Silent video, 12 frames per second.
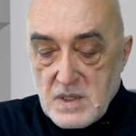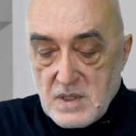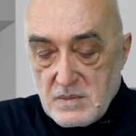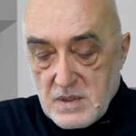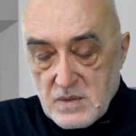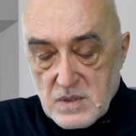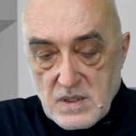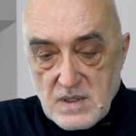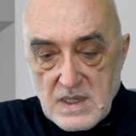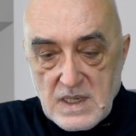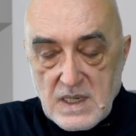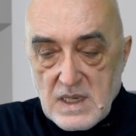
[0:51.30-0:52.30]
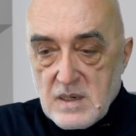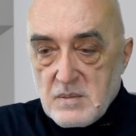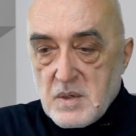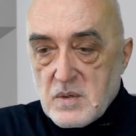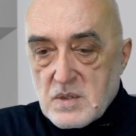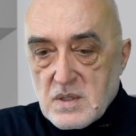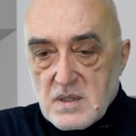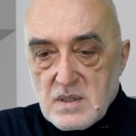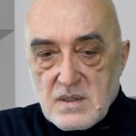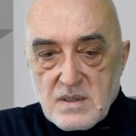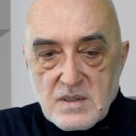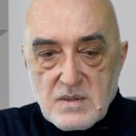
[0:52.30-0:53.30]
They are quite
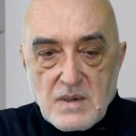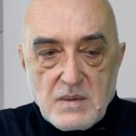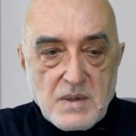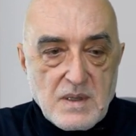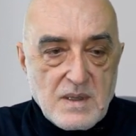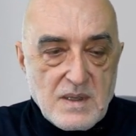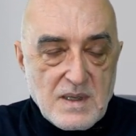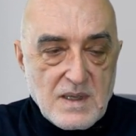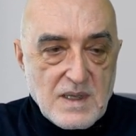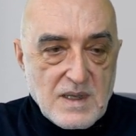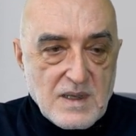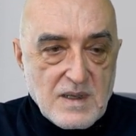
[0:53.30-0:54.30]
usual working things.